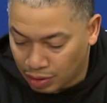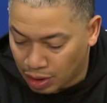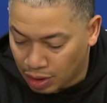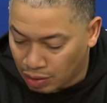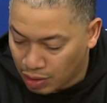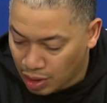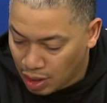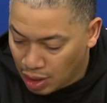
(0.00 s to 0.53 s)

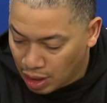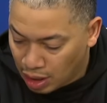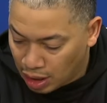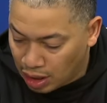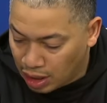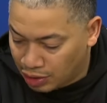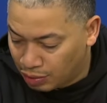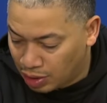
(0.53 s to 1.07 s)
So
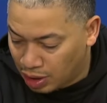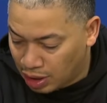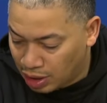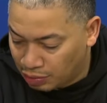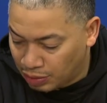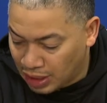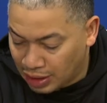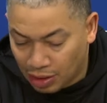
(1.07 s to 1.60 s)
it is what it
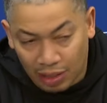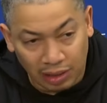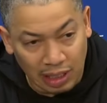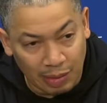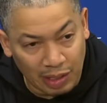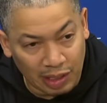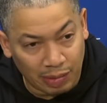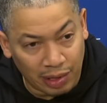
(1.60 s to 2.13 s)
is. We're not the only
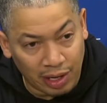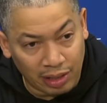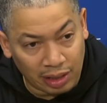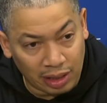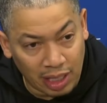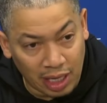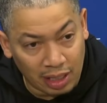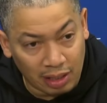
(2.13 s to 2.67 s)
team
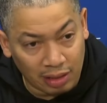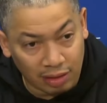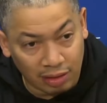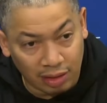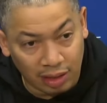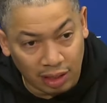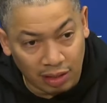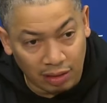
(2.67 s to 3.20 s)
experiencing that,
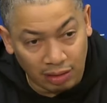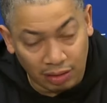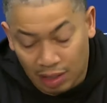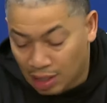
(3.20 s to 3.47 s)
you know.